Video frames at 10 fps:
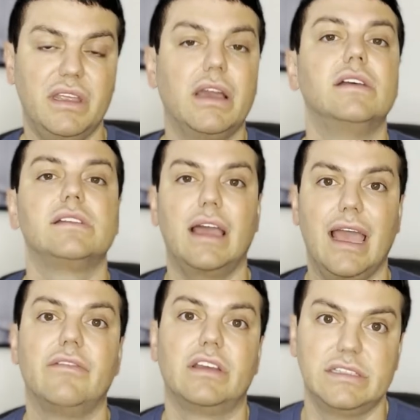because I
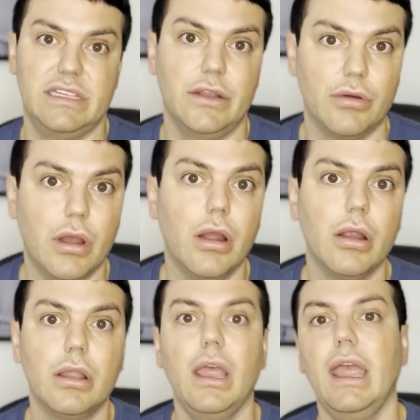have a casino
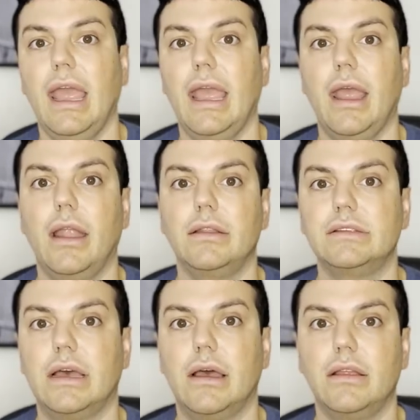card,
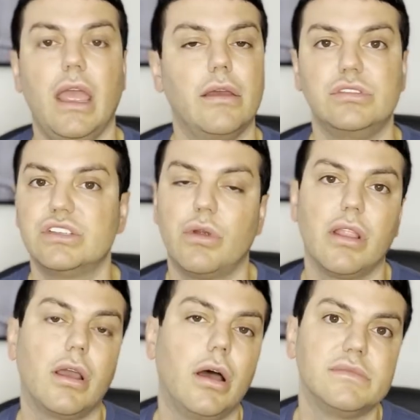and yeah, it was just one
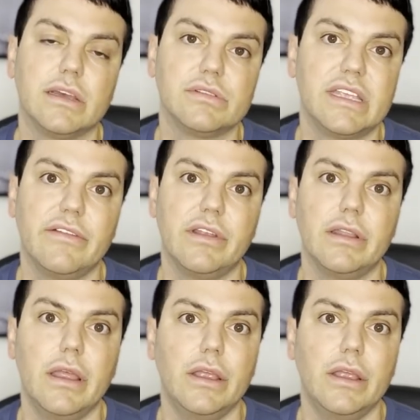of the comps I was given.